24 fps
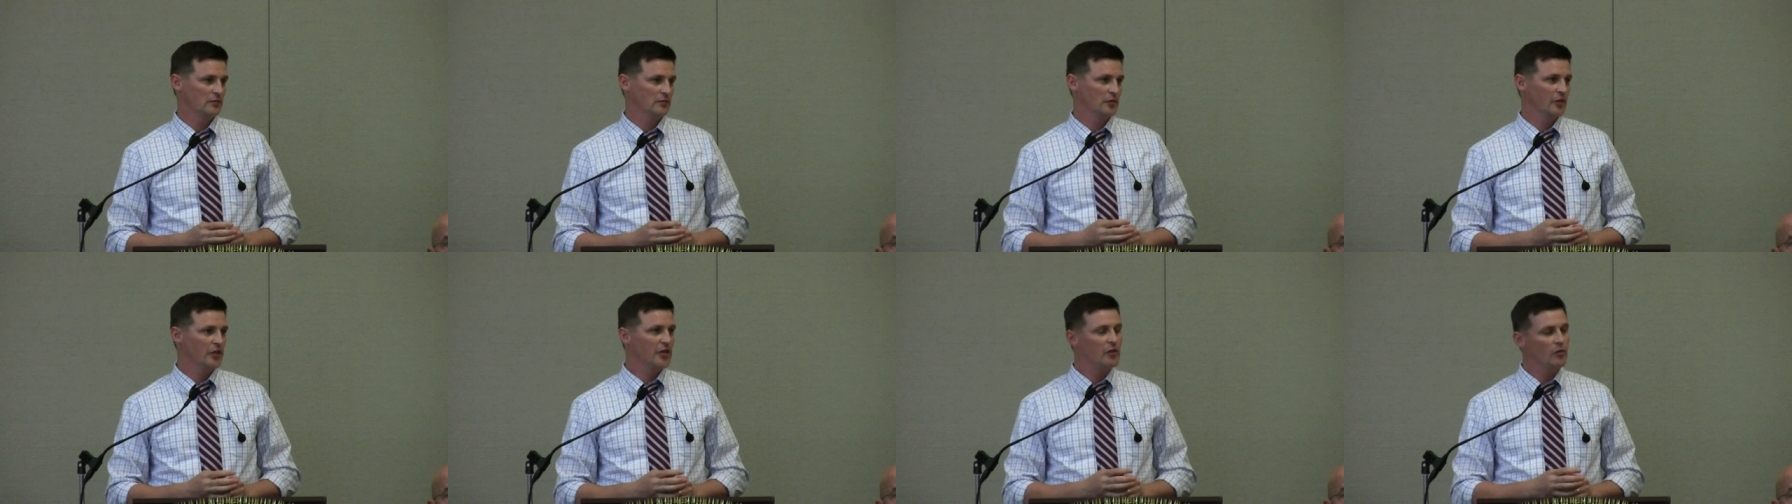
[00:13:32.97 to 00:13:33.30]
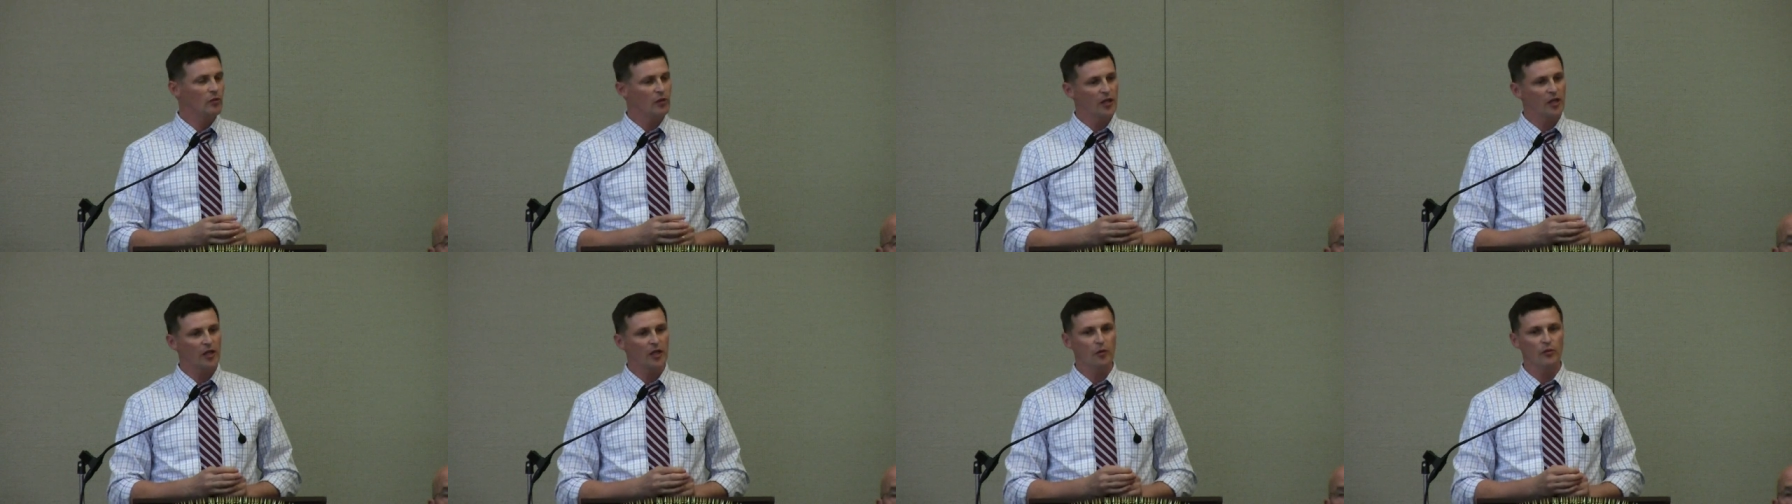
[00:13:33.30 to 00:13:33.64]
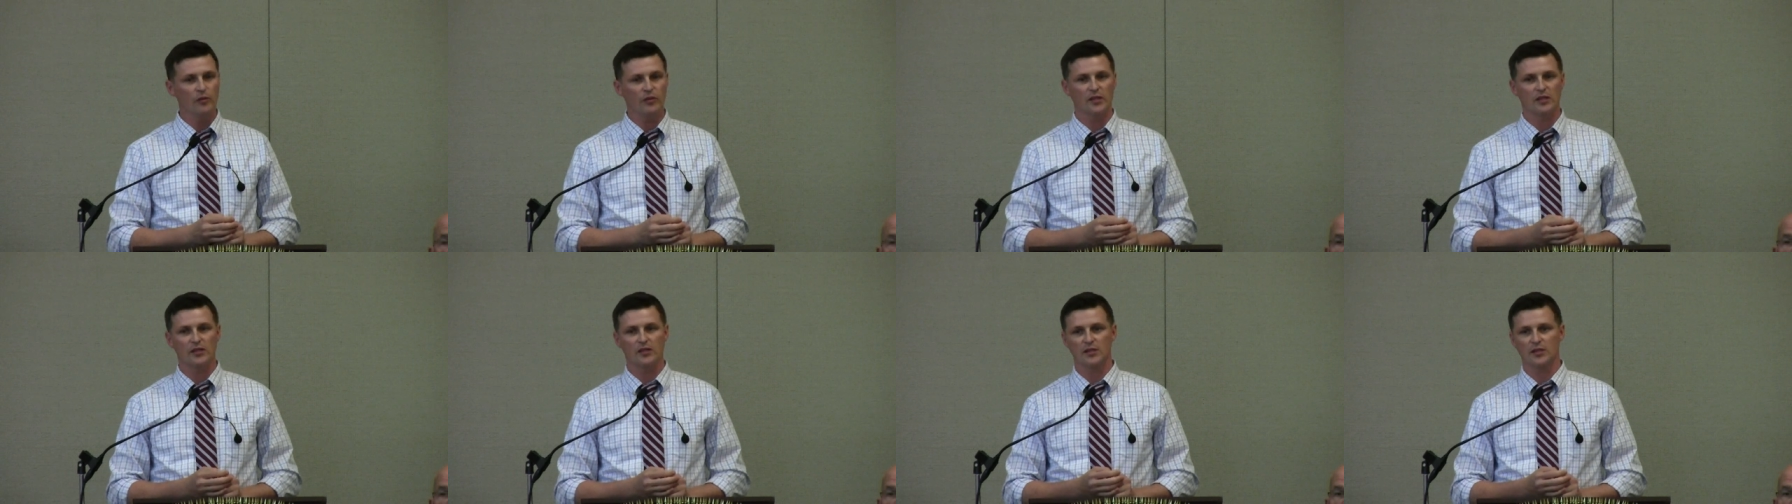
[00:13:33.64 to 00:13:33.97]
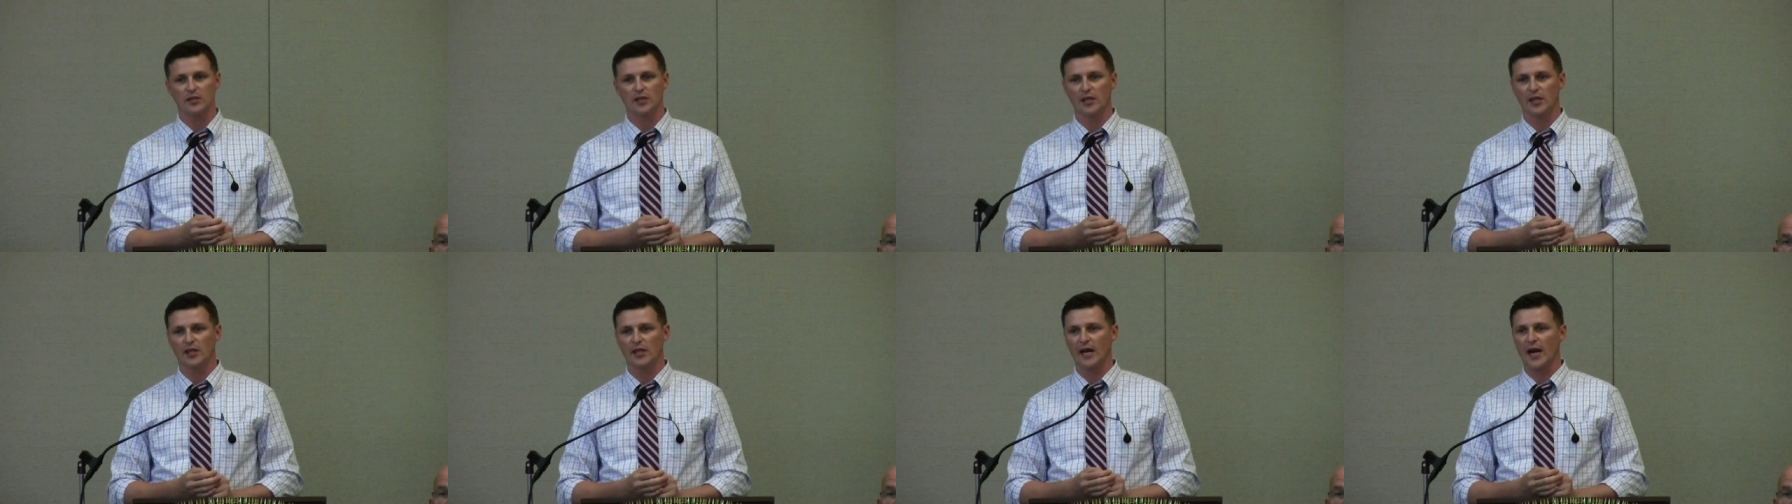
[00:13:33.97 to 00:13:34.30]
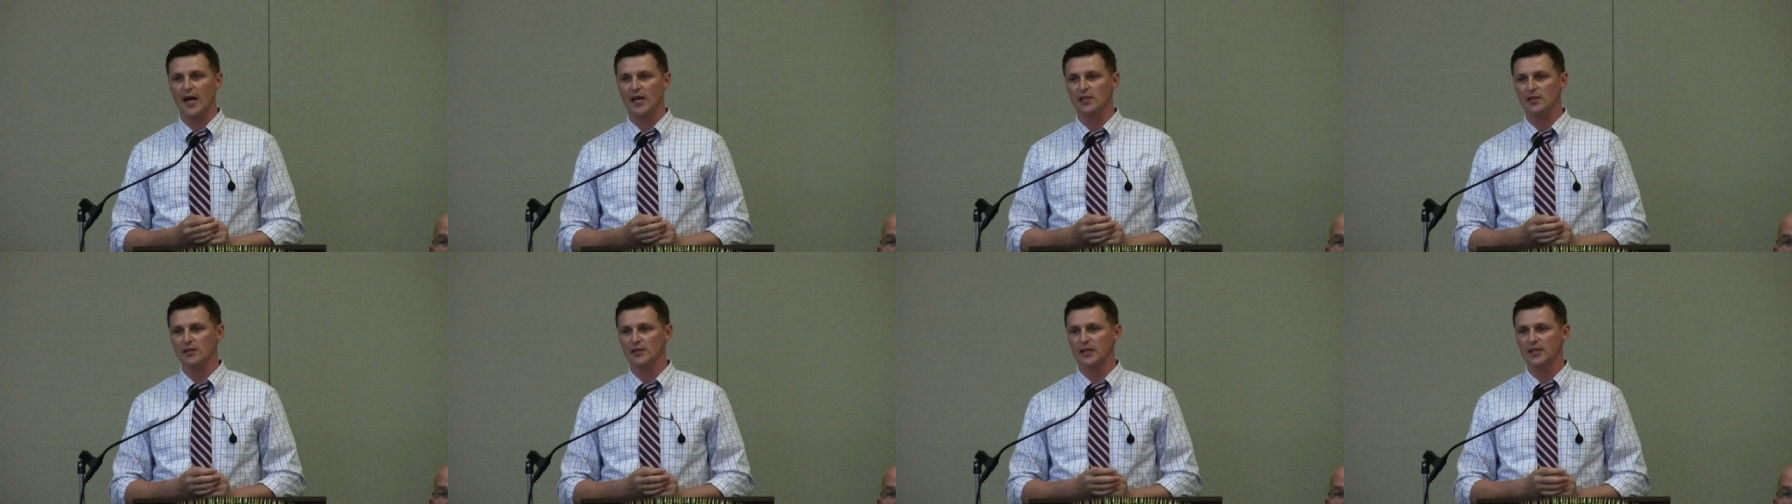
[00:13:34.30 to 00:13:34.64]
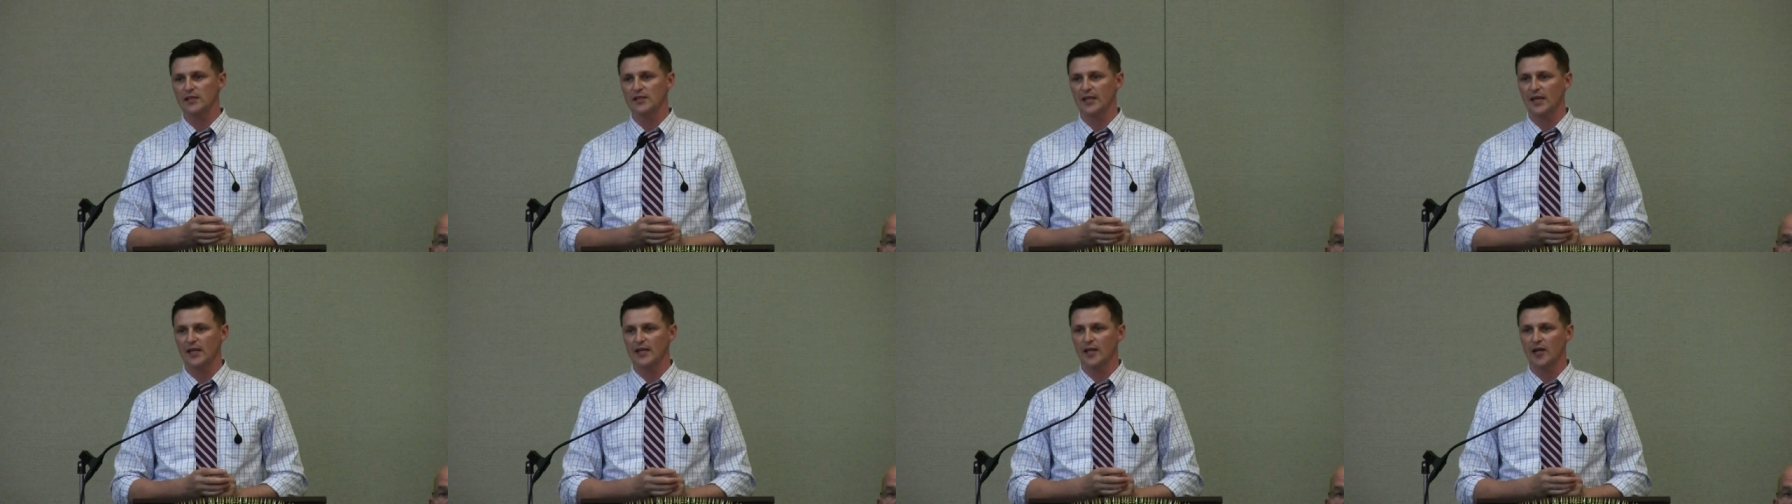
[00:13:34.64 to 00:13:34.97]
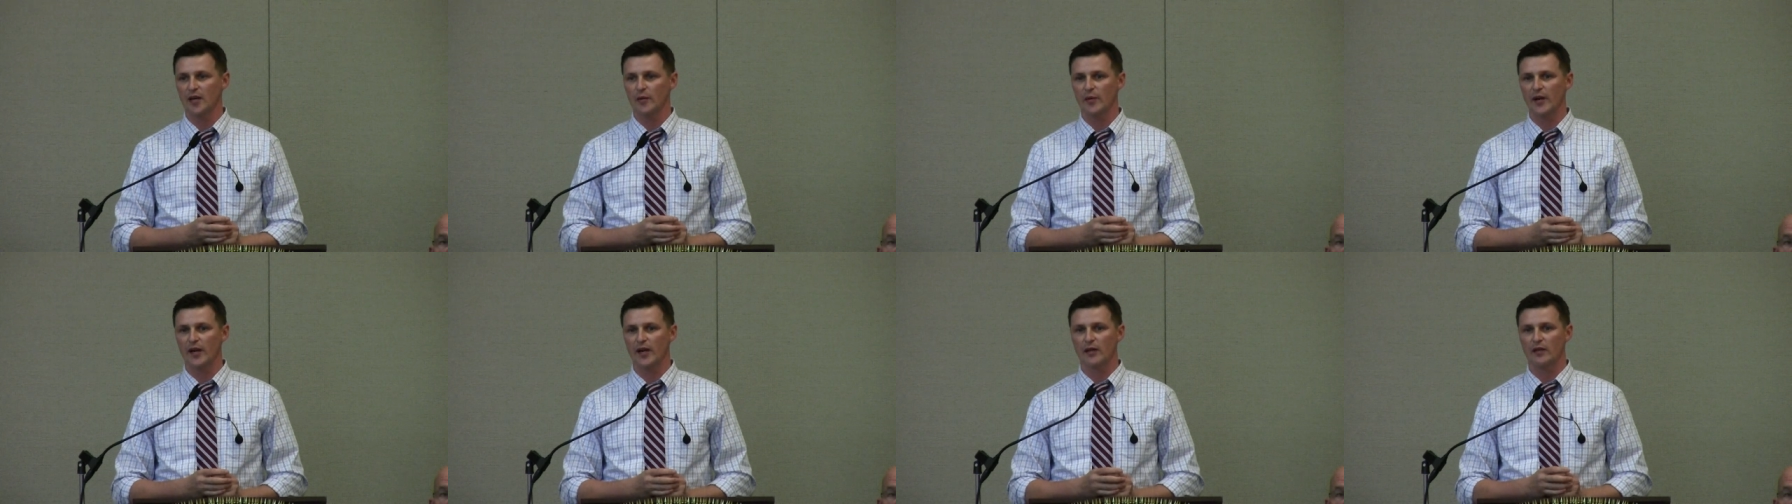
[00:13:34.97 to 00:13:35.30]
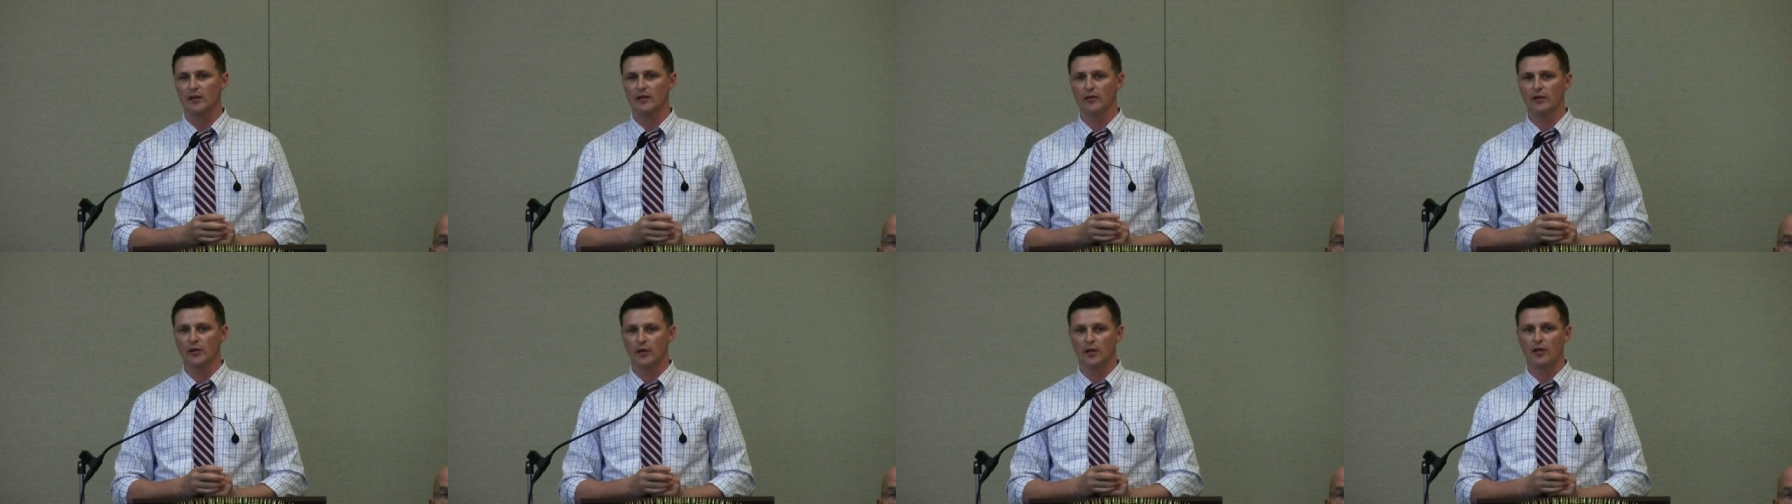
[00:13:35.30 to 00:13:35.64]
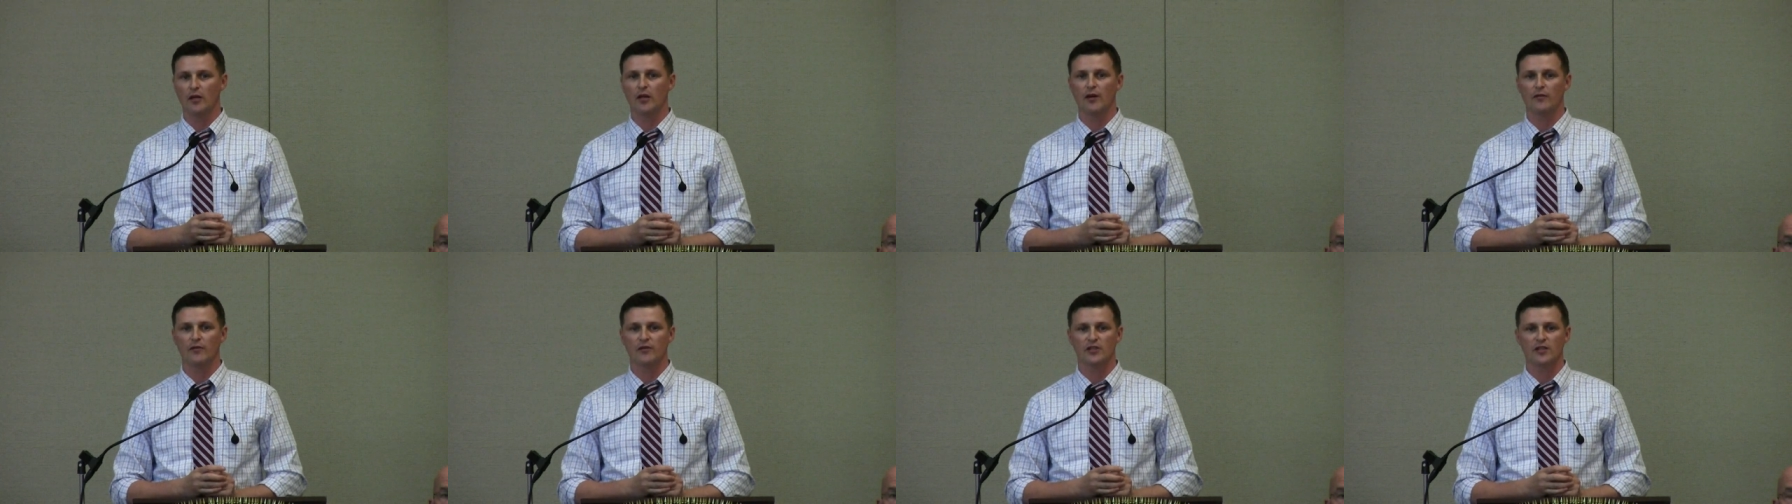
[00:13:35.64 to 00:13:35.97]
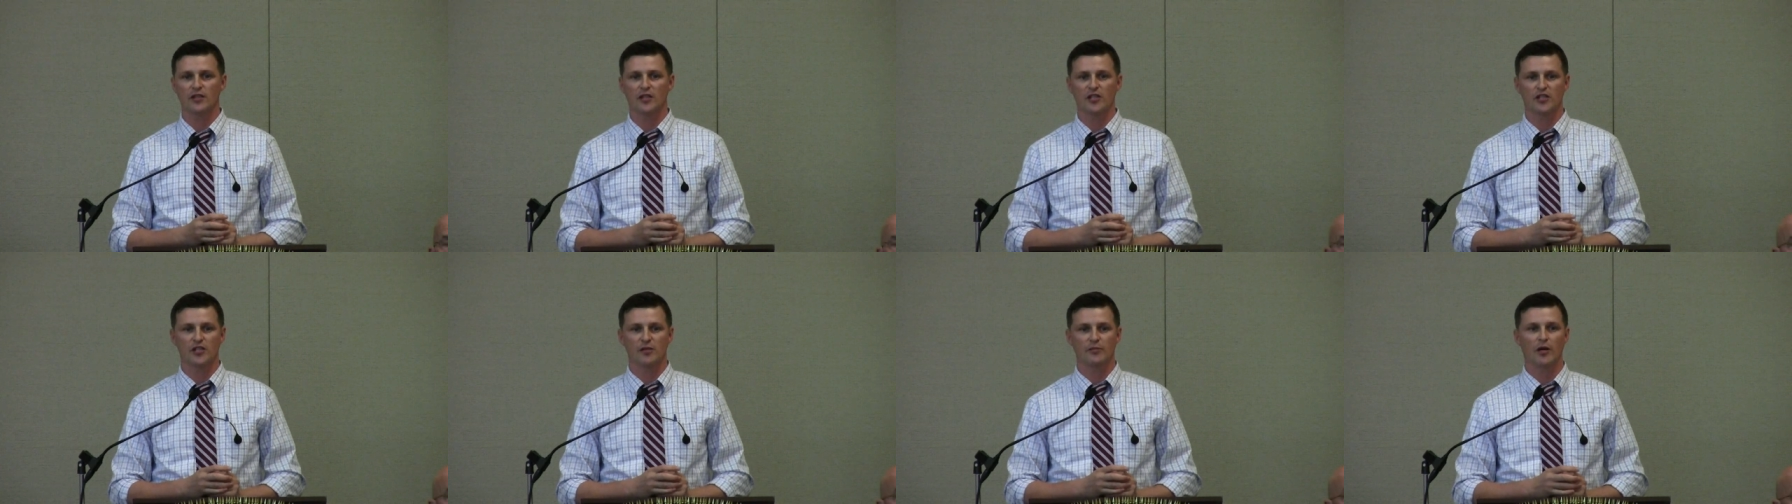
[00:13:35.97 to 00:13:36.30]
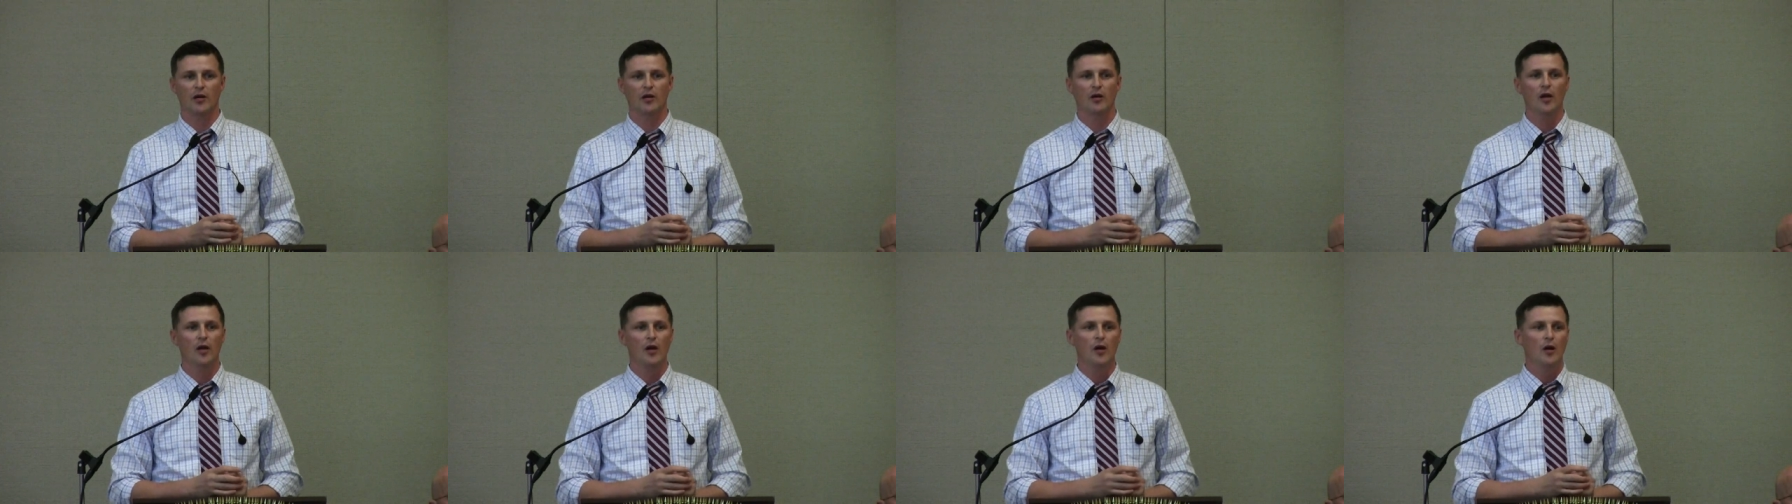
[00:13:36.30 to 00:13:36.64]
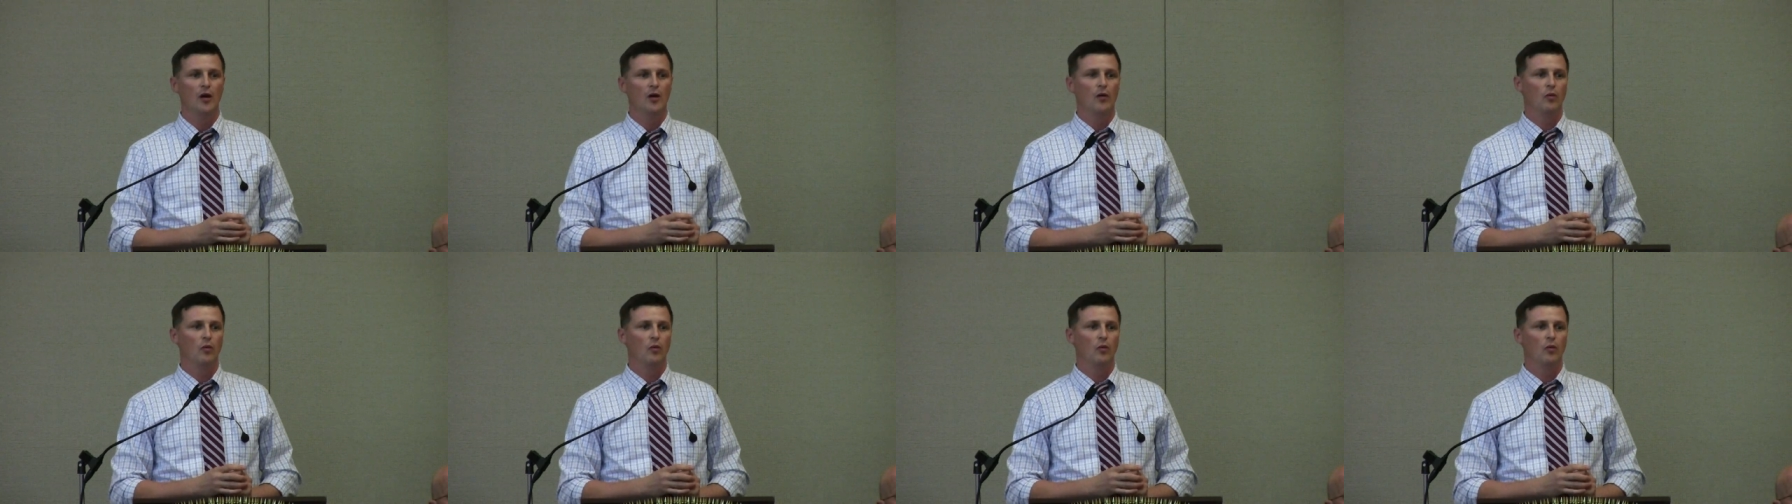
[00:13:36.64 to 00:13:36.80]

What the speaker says: Where do you want to go with this thing? And Axel and I sat down and we had a long conversation about